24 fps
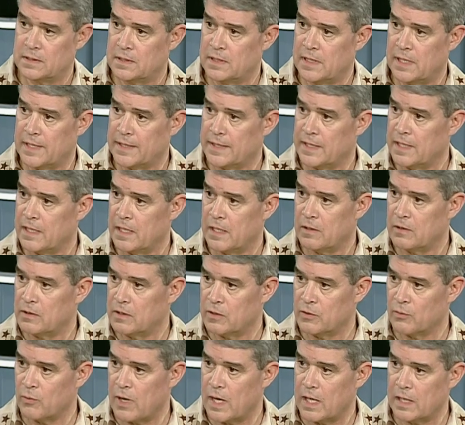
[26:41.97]
Hadi al
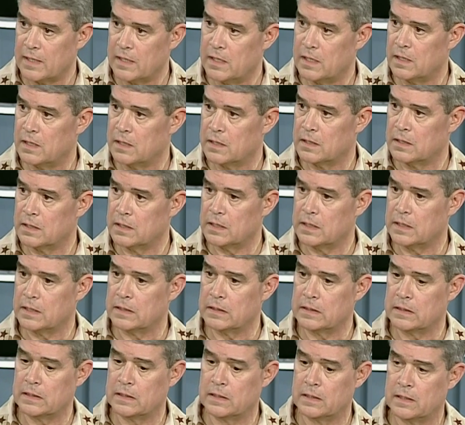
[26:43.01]
Iraqi and
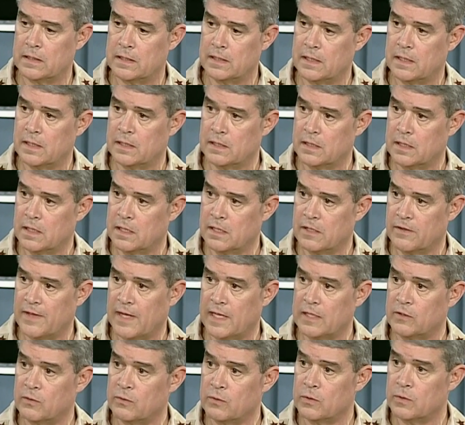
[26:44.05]
and, and and
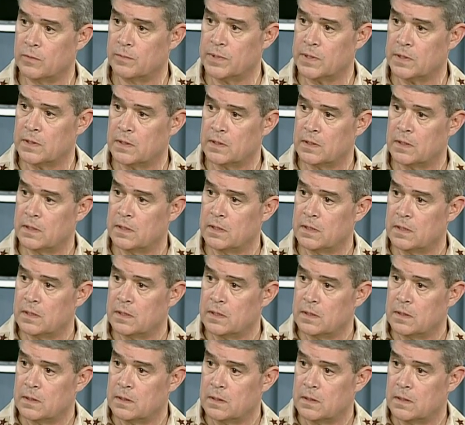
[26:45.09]
that group
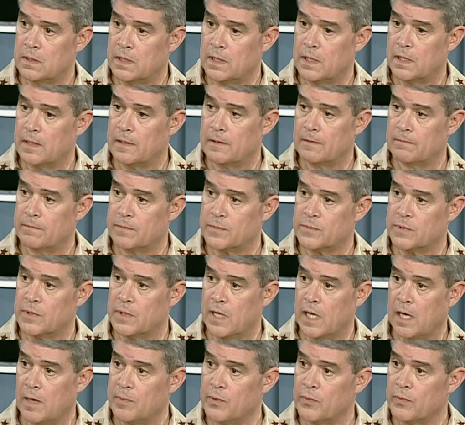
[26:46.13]
um, to
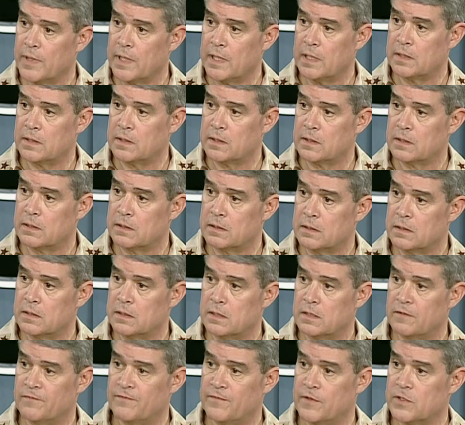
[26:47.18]
operate uh,
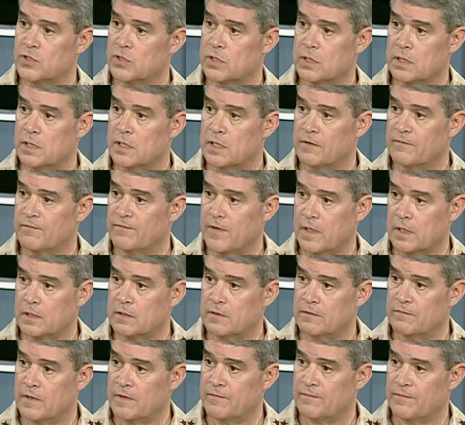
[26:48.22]
efficiently and
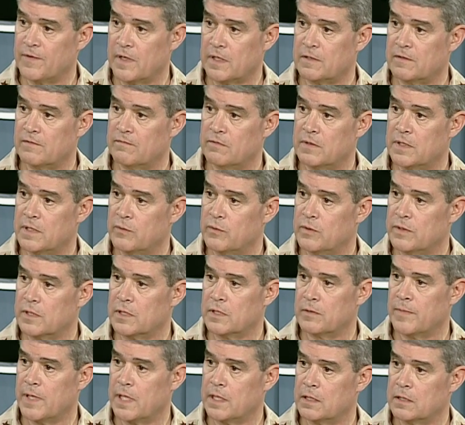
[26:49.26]
effective, effectively with a
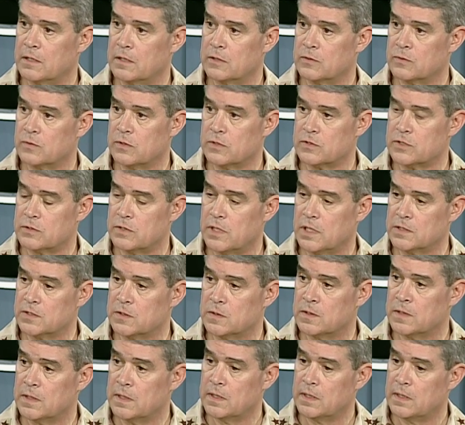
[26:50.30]
command and control structure.